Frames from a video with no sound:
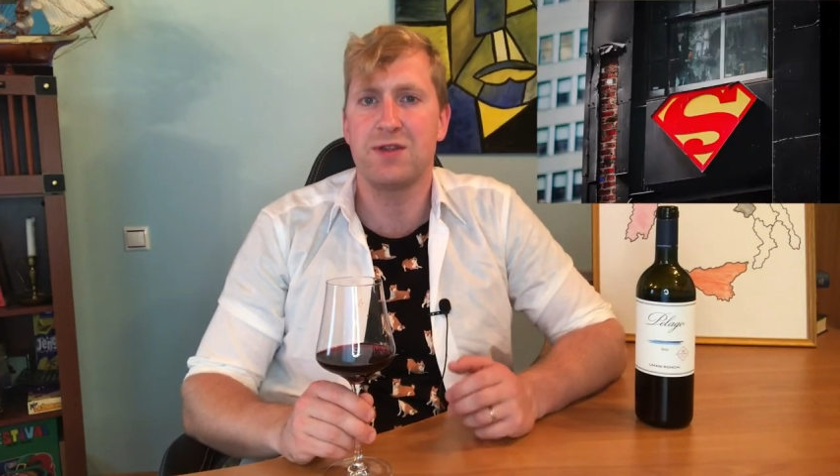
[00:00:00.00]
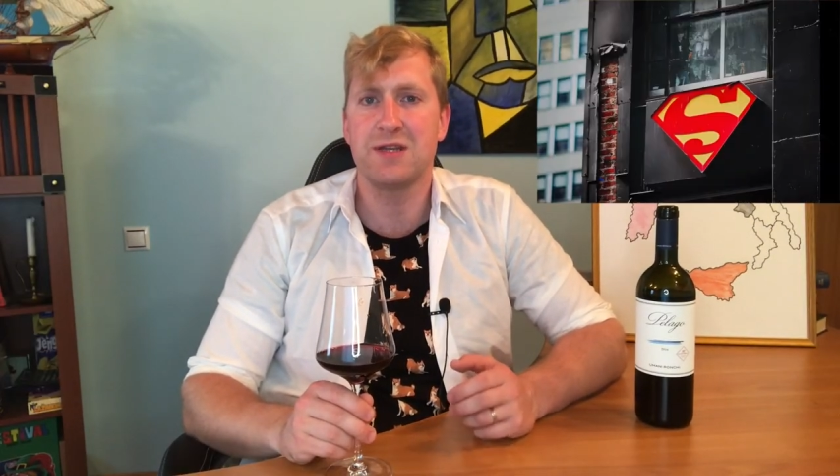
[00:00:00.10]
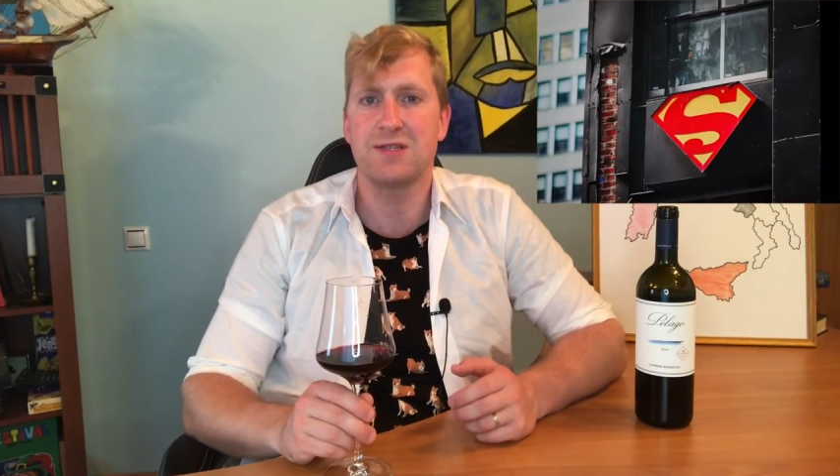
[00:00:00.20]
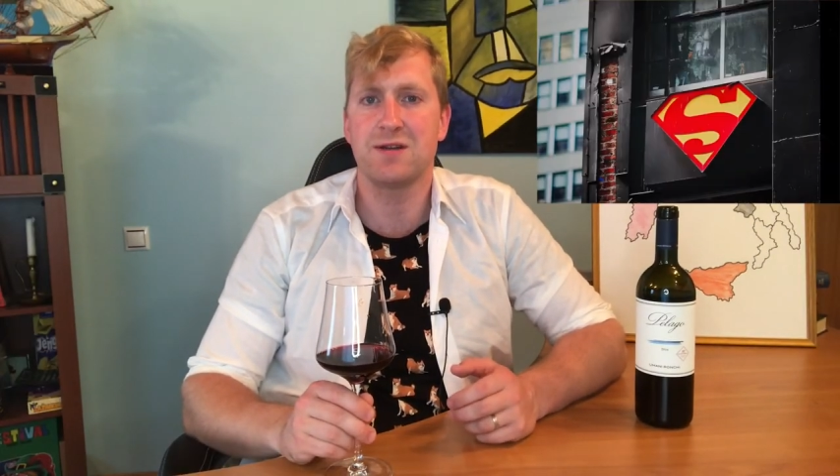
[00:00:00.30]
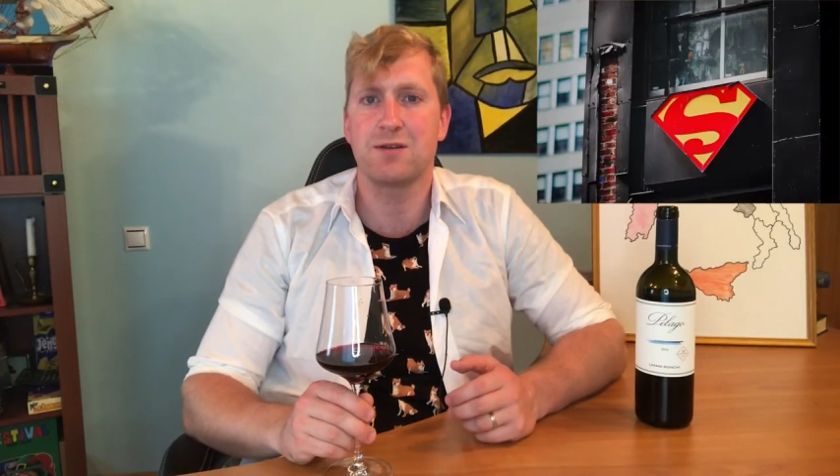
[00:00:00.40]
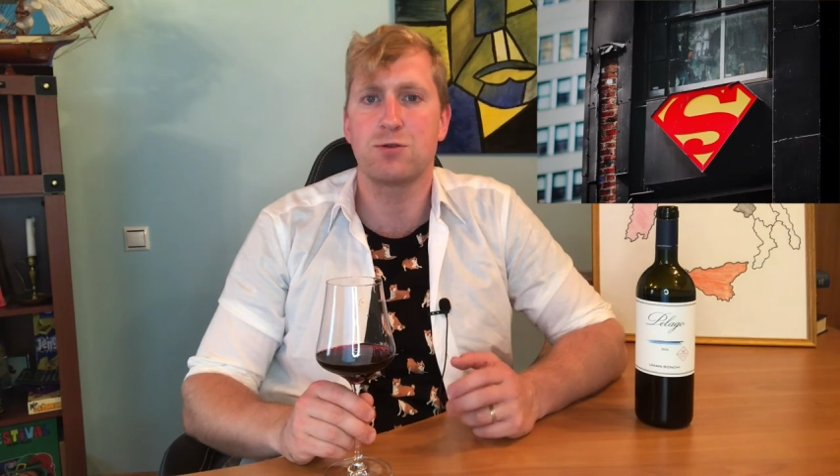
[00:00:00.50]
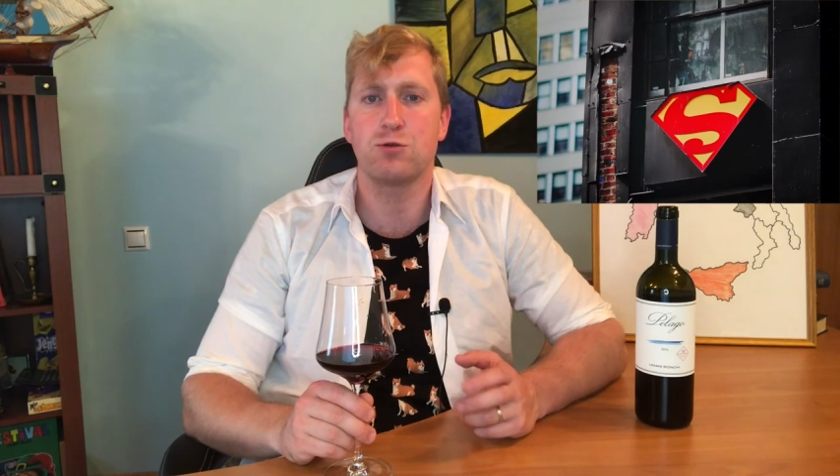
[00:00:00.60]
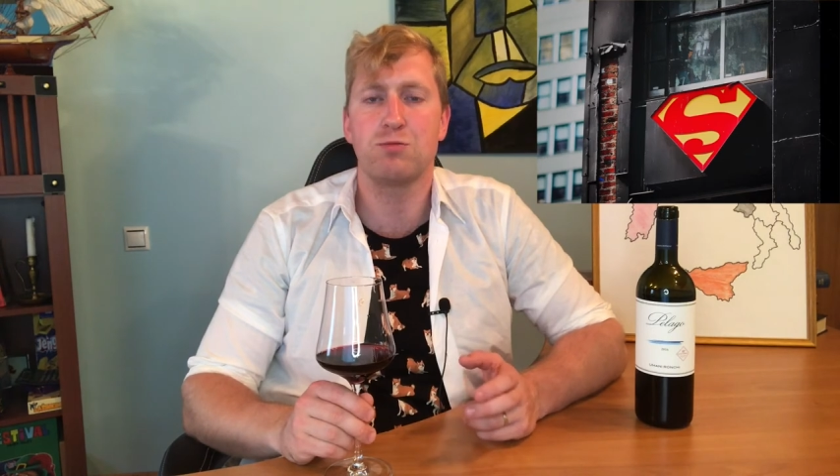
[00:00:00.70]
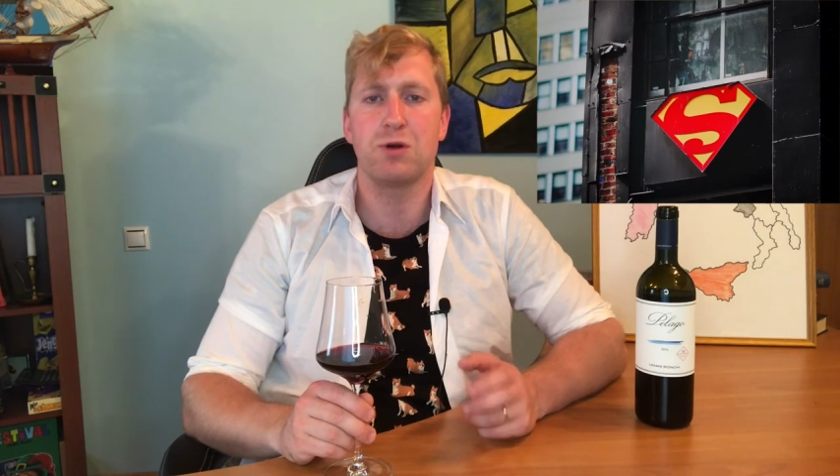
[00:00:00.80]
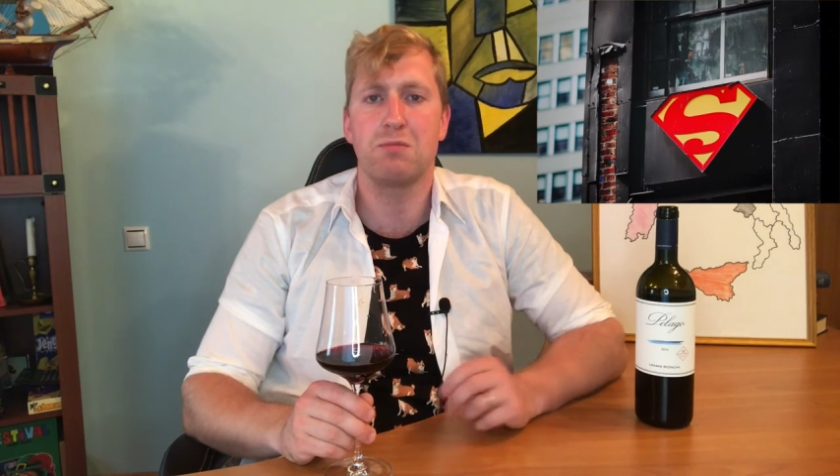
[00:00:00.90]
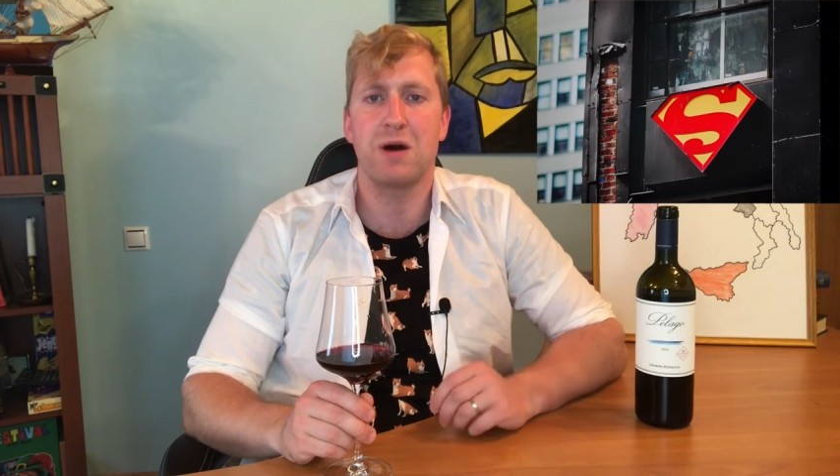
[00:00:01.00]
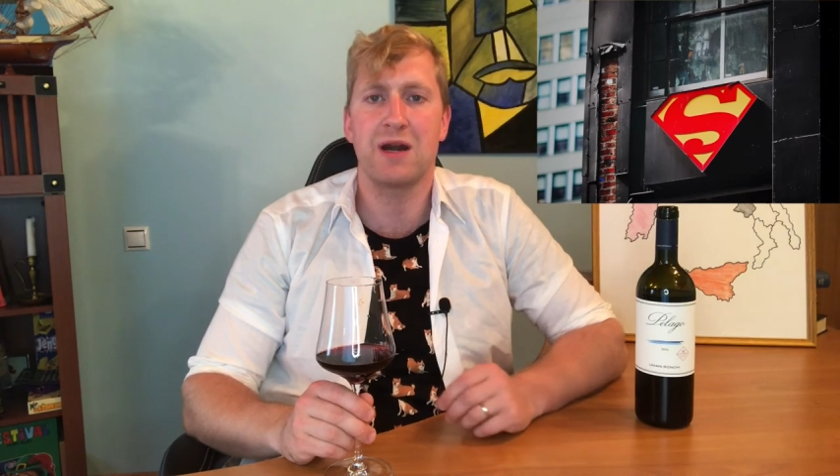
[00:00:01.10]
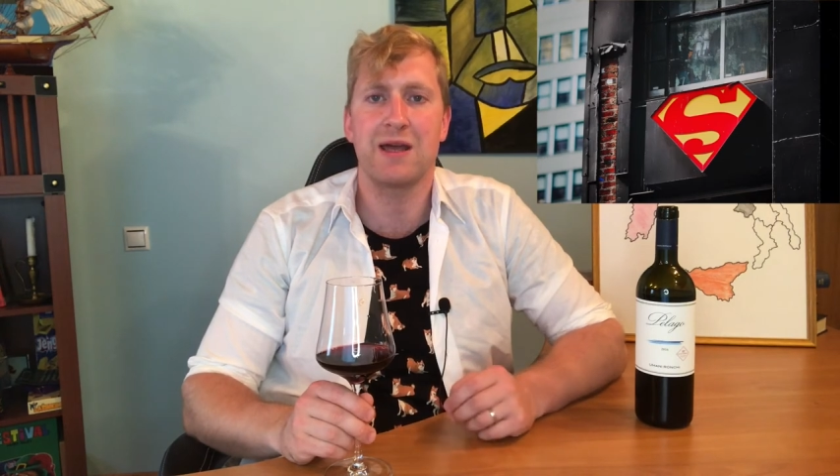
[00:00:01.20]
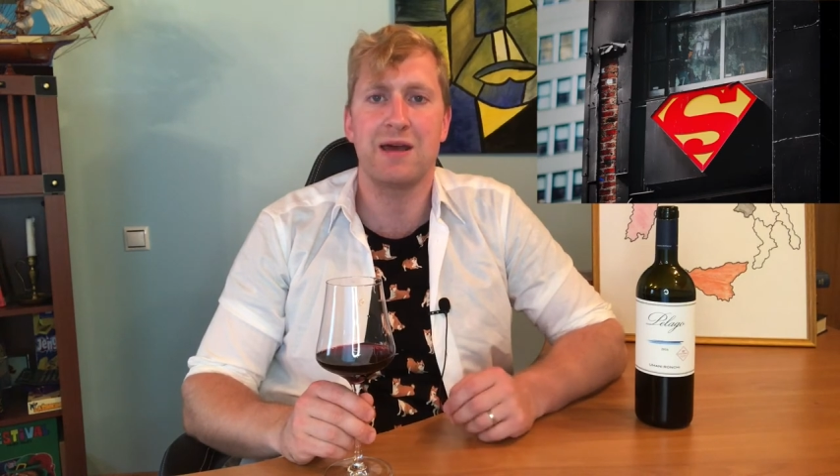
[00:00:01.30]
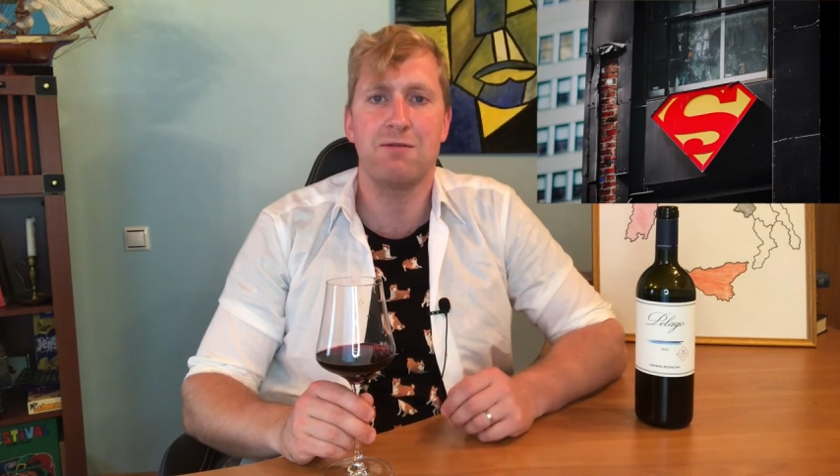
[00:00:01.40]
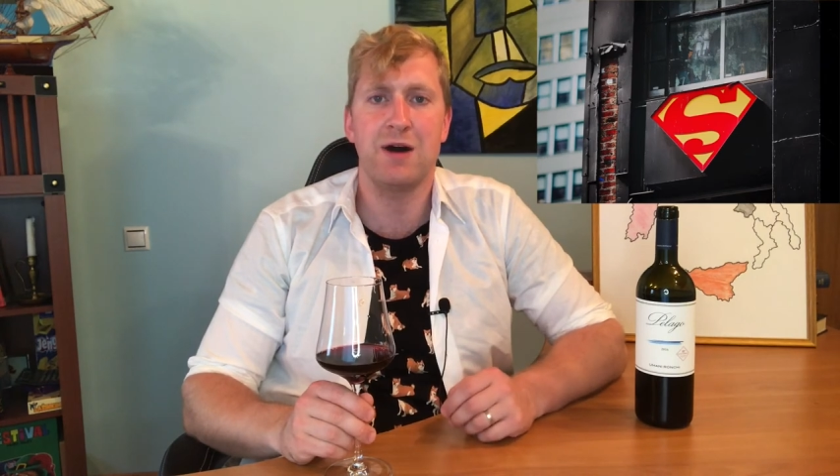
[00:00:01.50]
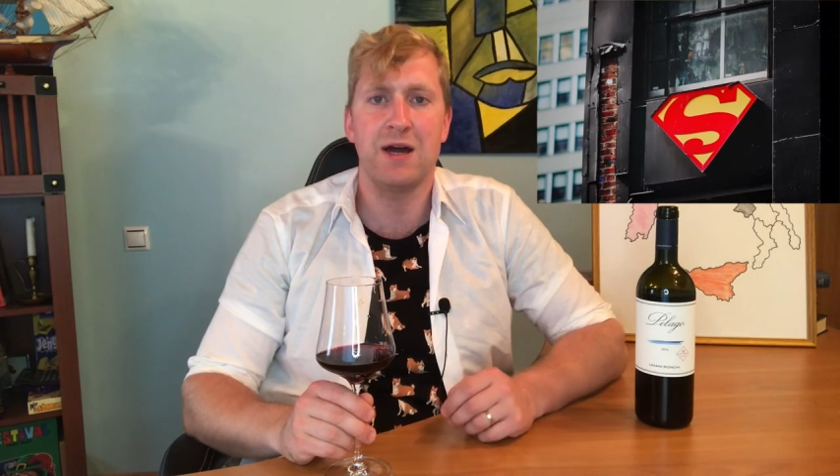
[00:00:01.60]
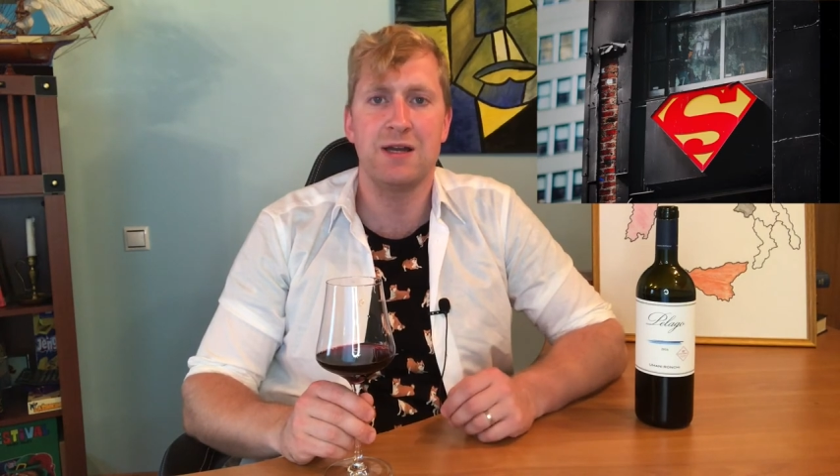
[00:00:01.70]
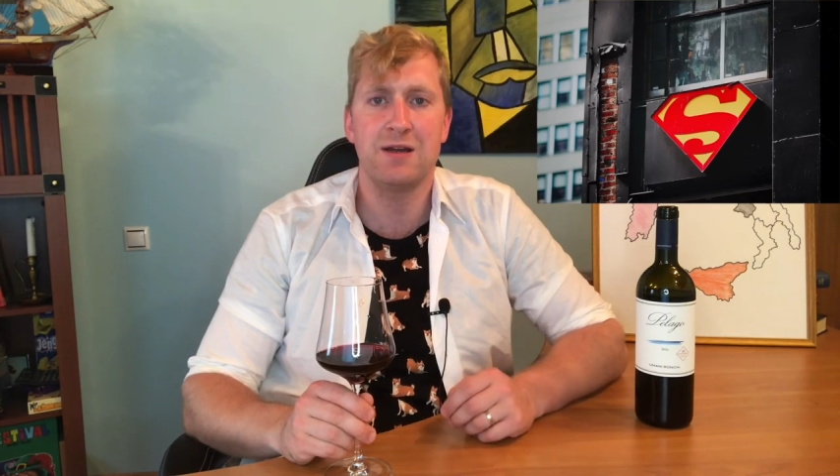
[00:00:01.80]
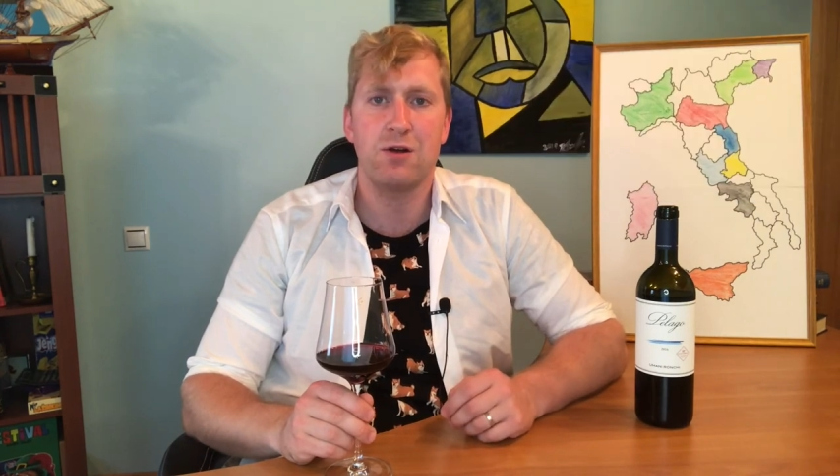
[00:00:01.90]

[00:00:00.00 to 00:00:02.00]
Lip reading: tasting super Marche wine